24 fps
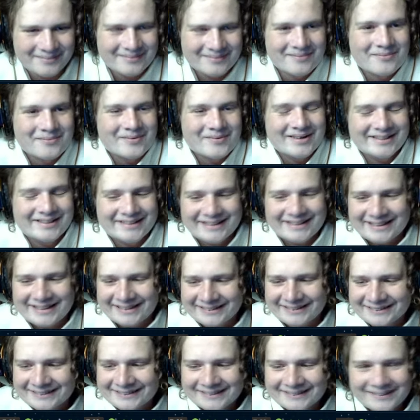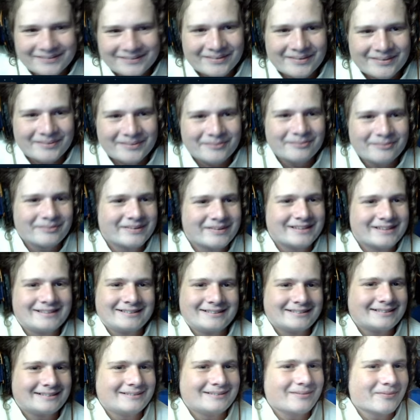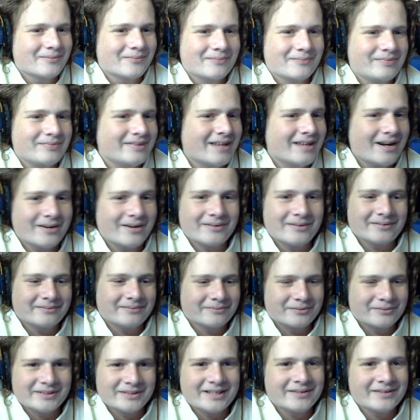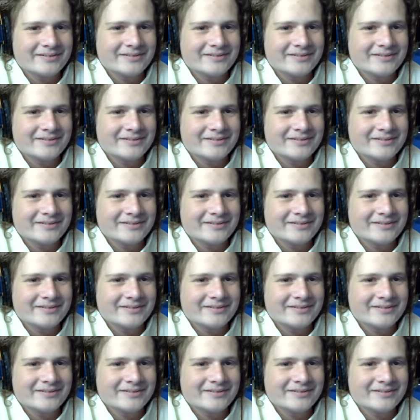Why not? Well, no, we don't